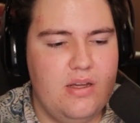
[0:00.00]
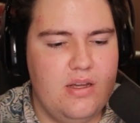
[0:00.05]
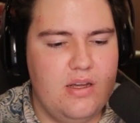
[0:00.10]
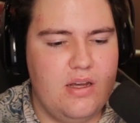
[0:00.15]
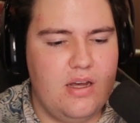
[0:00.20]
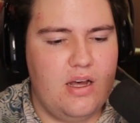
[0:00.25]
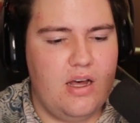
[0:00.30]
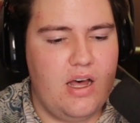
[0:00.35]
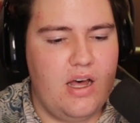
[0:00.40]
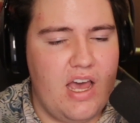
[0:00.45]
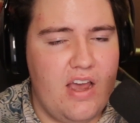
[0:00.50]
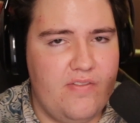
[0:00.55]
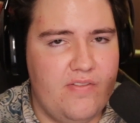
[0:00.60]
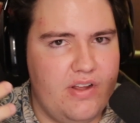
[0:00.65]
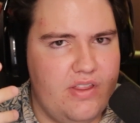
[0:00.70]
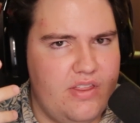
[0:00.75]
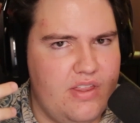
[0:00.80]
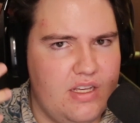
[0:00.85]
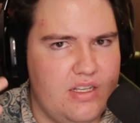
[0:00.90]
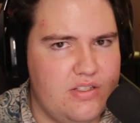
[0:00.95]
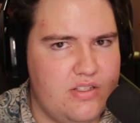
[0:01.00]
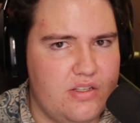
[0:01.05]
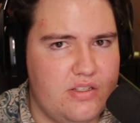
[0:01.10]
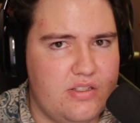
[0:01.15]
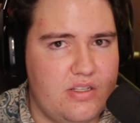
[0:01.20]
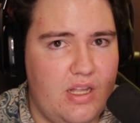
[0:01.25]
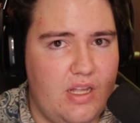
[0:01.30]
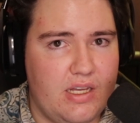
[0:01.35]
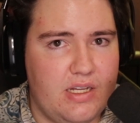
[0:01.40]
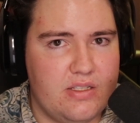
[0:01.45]
Everything is
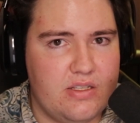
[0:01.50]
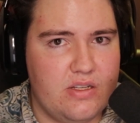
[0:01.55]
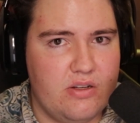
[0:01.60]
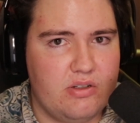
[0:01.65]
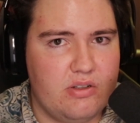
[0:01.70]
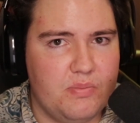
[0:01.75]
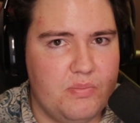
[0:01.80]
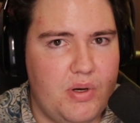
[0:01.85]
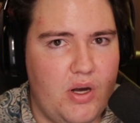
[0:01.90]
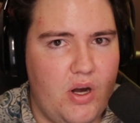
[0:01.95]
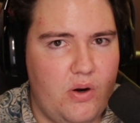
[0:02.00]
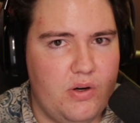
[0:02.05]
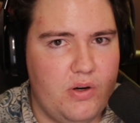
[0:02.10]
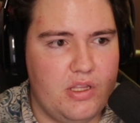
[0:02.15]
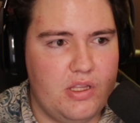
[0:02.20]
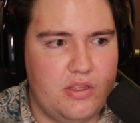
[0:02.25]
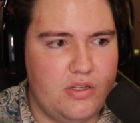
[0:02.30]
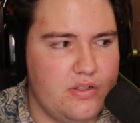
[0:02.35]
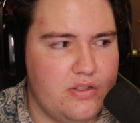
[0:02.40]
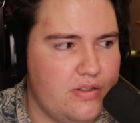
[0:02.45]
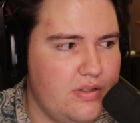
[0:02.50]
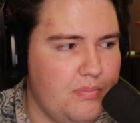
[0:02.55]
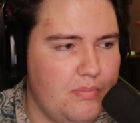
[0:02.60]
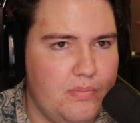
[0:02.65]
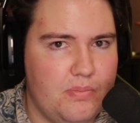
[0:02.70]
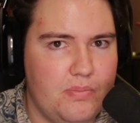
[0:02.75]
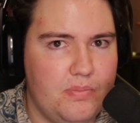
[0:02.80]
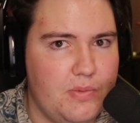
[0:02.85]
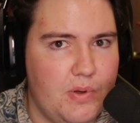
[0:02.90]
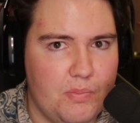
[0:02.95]
just like its own component. There's a
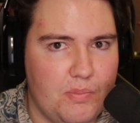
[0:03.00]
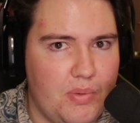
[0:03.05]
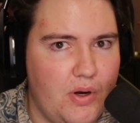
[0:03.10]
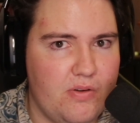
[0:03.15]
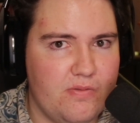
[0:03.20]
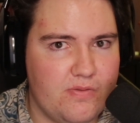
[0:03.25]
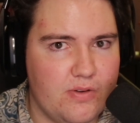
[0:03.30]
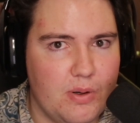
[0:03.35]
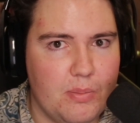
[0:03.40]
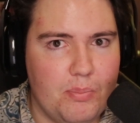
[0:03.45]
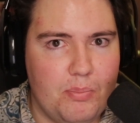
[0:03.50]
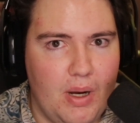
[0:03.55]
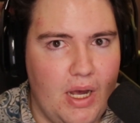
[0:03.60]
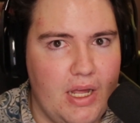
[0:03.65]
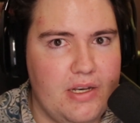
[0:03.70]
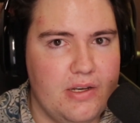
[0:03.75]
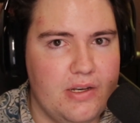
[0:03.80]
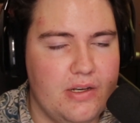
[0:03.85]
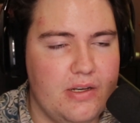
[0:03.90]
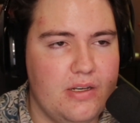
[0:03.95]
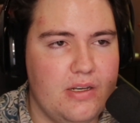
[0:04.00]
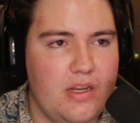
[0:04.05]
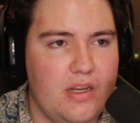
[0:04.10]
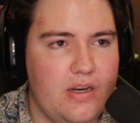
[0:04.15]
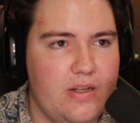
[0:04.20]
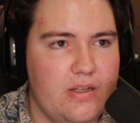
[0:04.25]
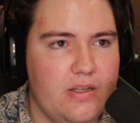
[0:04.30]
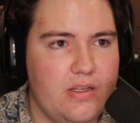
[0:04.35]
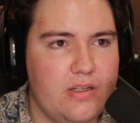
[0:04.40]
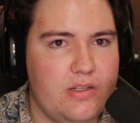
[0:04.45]
component for a button
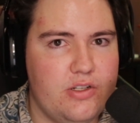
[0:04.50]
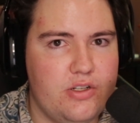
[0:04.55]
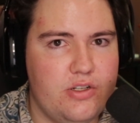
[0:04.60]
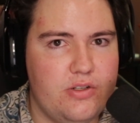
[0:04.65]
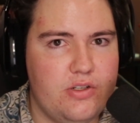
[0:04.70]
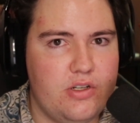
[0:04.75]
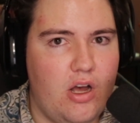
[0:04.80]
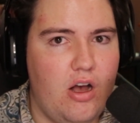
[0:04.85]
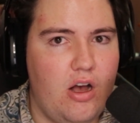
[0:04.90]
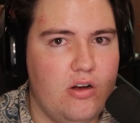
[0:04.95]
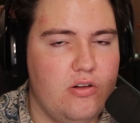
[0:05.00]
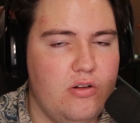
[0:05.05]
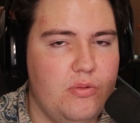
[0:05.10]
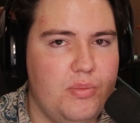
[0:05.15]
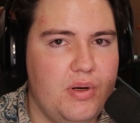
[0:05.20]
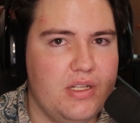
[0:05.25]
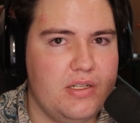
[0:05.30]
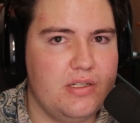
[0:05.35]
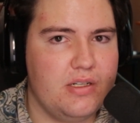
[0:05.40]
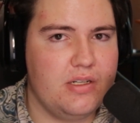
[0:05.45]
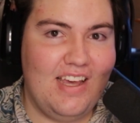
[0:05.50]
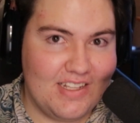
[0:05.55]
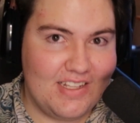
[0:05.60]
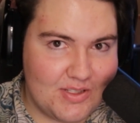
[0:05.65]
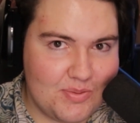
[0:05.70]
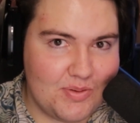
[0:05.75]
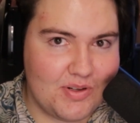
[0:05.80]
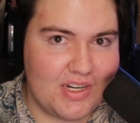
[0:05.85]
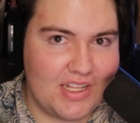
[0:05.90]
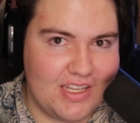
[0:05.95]
and a toggle button.
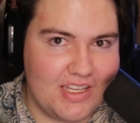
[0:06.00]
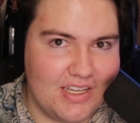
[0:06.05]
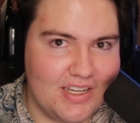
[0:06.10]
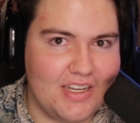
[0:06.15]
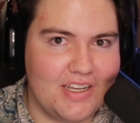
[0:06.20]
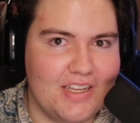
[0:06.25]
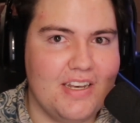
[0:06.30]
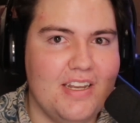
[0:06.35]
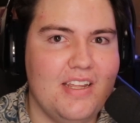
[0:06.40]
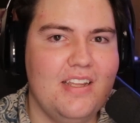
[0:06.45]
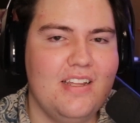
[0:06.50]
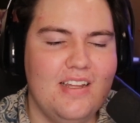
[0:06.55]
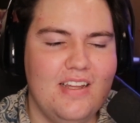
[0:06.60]
It's pretty good.